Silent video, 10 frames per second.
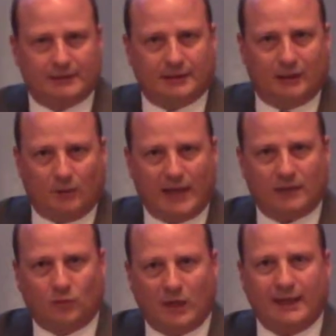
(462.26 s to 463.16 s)
no
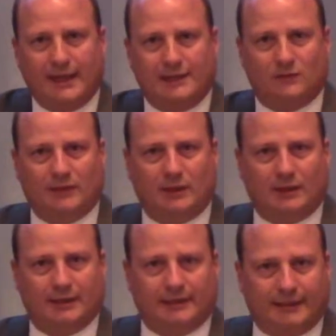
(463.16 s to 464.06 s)
matter what age we
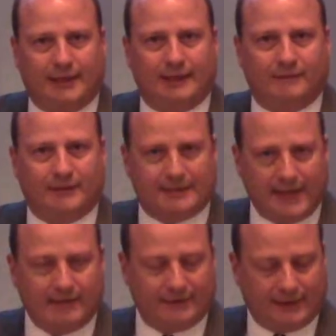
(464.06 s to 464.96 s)
are in life, is
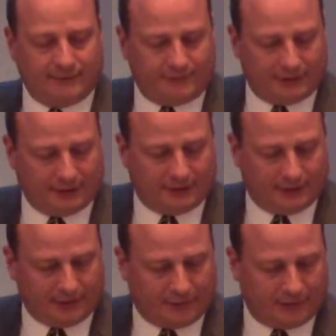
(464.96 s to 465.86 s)
having that feeling
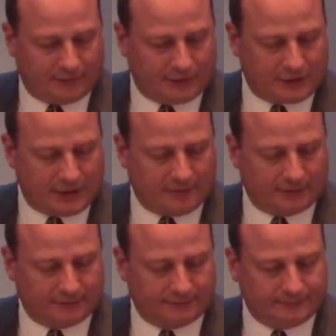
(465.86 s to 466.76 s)
in the pit of our
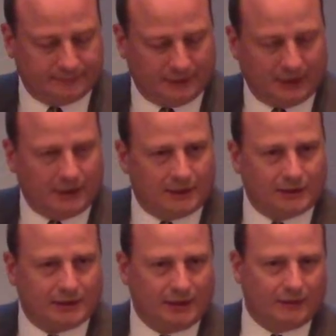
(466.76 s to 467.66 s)
stomach.
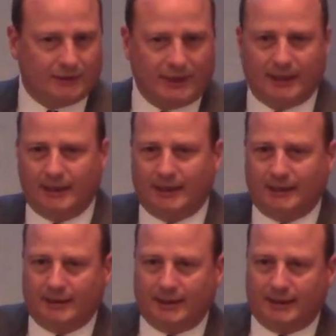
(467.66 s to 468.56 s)
Just the other day,
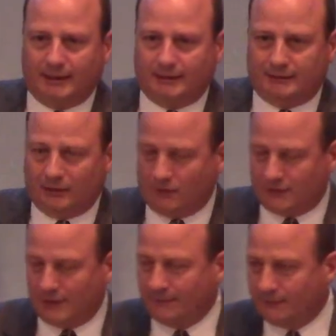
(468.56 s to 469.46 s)
I
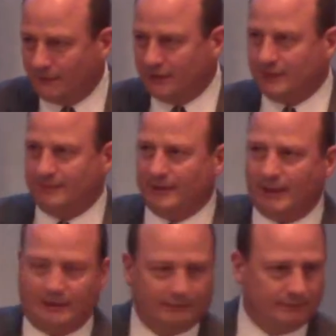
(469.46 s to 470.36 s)
told some of you this, but
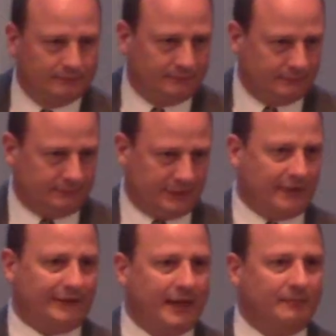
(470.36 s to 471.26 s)
not
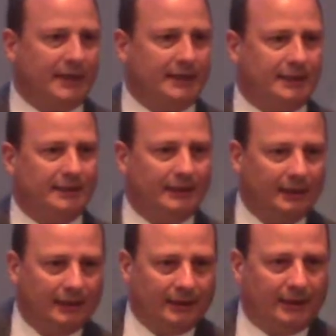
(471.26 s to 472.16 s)
that many.
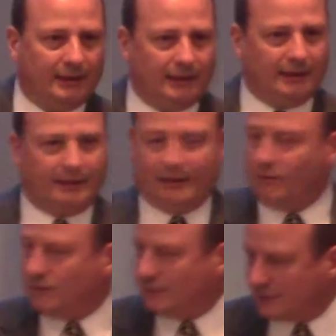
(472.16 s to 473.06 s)
I think
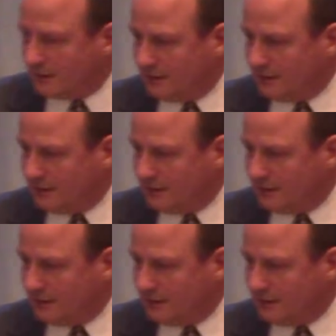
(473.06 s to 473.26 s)
it was